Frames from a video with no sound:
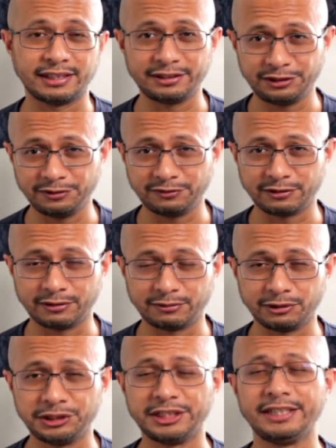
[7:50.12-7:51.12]
Thank you for
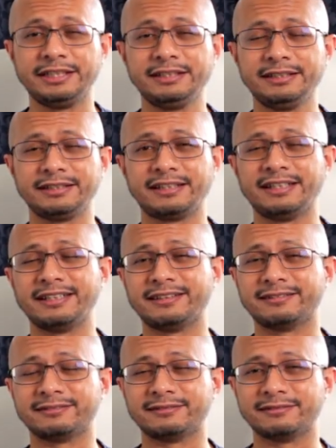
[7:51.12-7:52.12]
watching
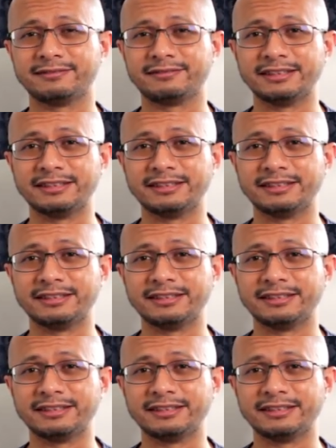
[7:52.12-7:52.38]
and